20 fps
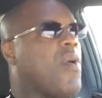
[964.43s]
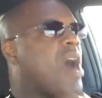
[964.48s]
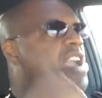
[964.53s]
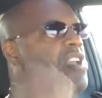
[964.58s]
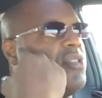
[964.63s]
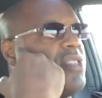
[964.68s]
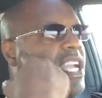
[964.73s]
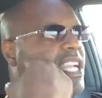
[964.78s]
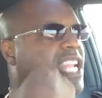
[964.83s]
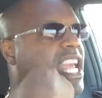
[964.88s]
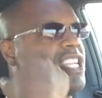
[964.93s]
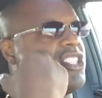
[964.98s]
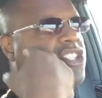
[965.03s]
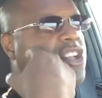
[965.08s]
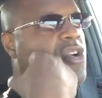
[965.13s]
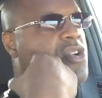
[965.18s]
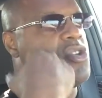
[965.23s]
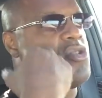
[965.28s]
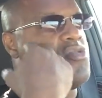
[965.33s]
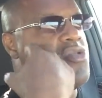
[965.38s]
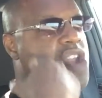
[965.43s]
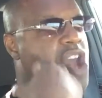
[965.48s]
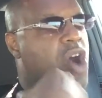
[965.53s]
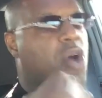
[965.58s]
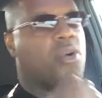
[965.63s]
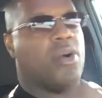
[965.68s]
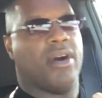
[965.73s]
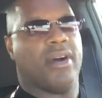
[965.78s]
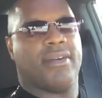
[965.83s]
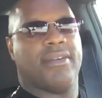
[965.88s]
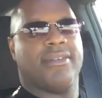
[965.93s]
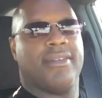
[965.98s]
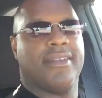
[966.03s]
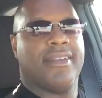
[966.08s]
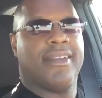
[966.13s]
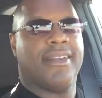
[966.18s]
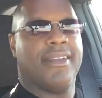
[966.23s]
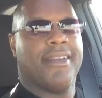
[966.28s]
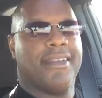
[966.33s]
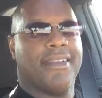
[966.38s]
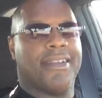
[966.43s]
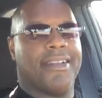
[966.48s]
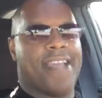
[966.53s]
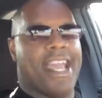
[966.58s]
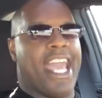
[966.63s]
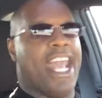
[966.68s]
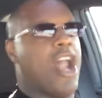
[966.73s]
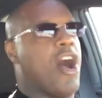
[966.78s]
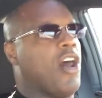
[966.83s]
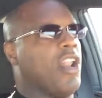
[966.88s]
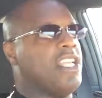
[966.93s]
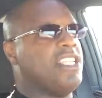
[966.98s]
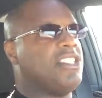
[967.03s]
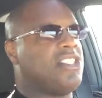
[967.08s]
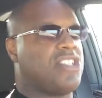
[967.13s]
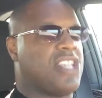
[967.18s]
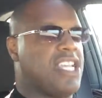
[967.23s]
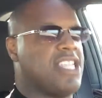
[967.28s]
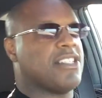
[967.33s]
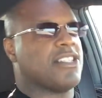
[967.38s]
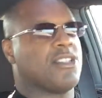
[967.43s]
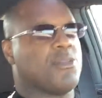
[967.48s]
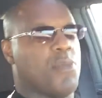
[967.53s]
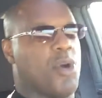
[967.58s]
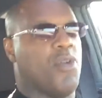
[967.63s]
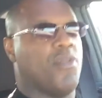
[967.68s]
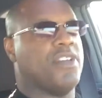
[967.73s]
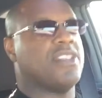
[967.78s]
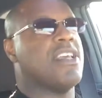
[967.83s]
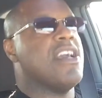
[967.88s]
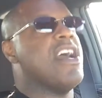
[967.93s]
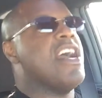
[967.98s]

Why you think they show you Noah and all these Jesus movies?